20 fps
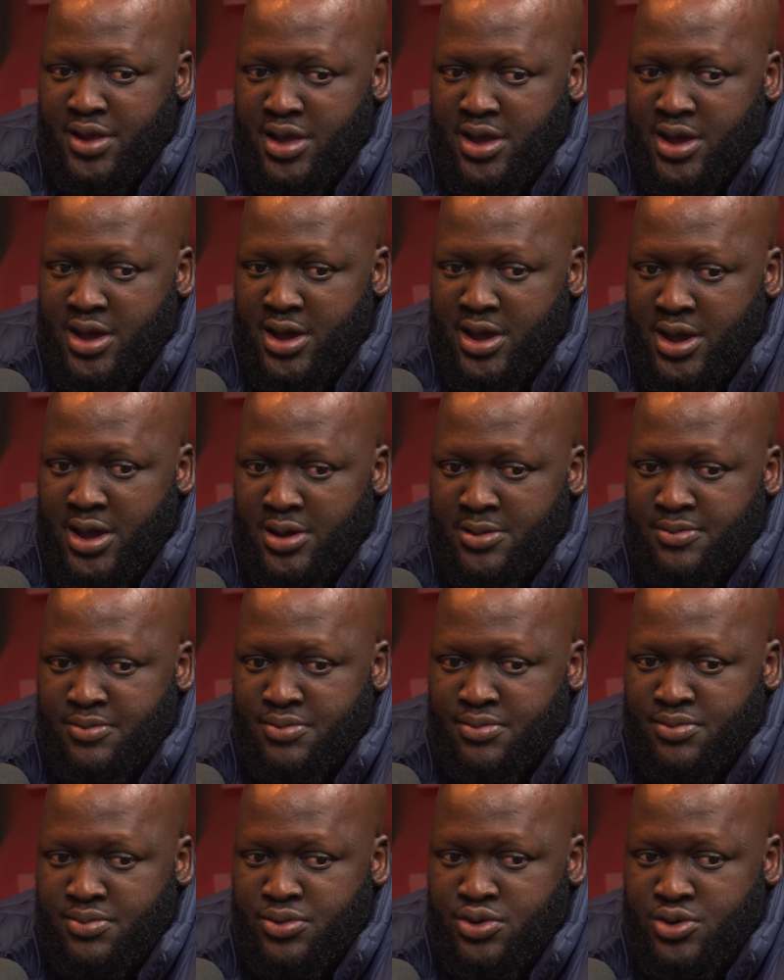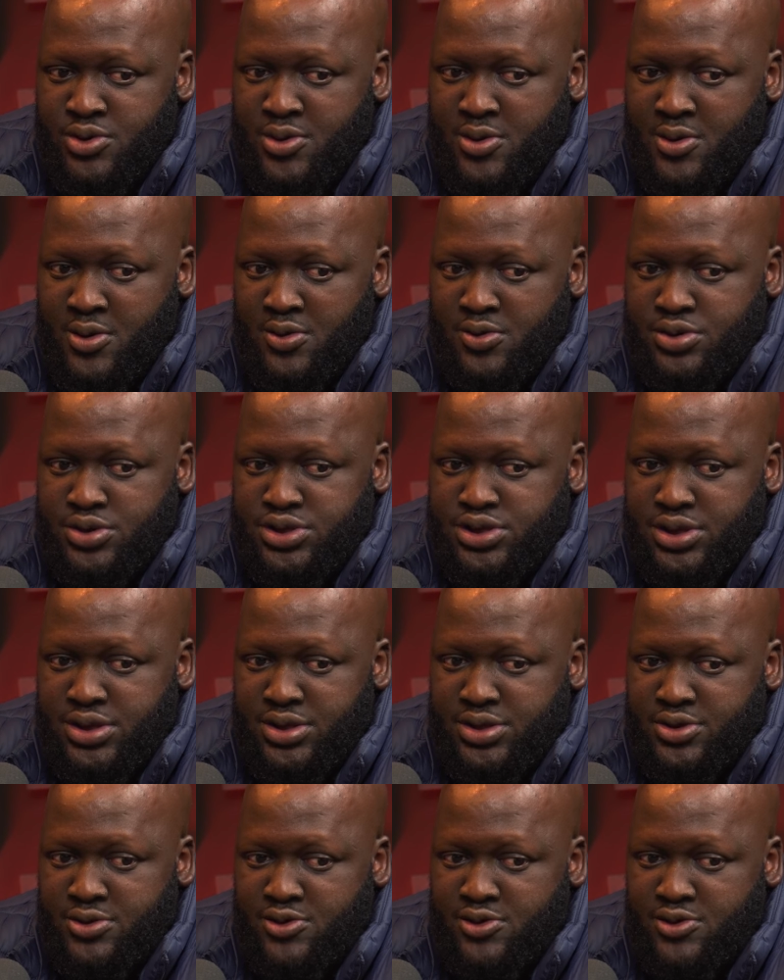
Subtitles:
she